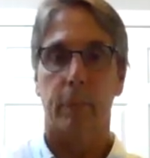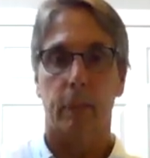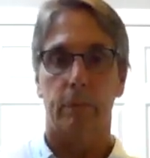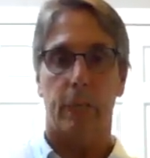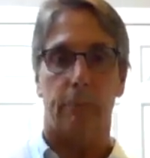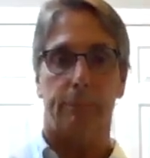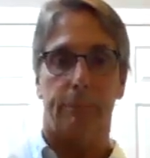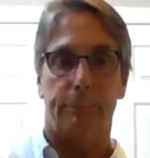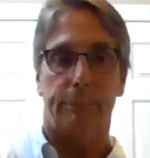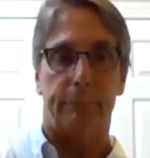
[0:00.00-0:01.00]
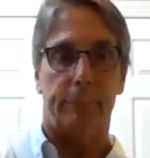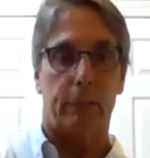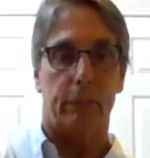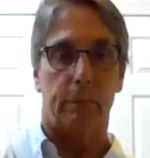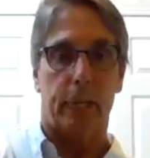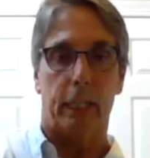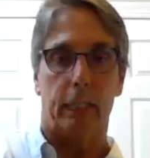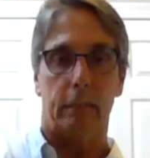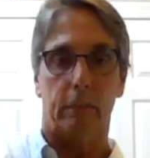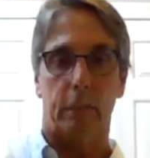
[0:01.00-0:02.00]
Thumbs up.
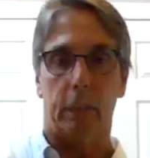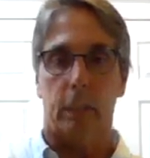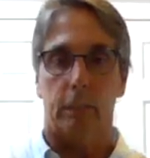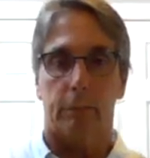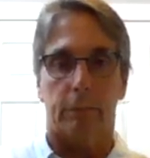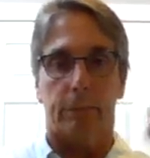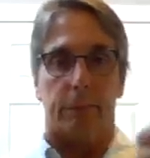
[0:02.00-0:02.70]
Everybody, we good?